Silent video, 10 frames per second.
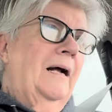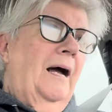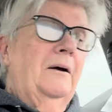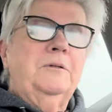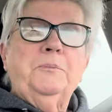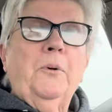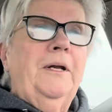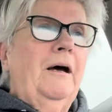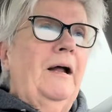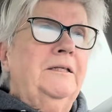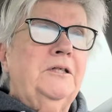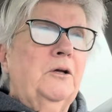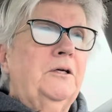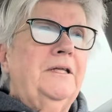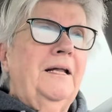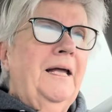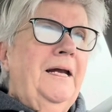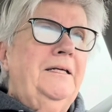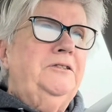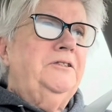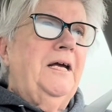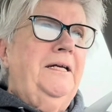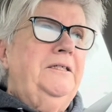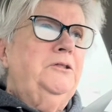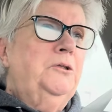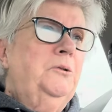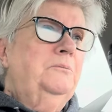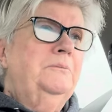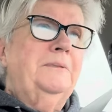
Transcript: I always point out, I said, look at that lady, she's 92,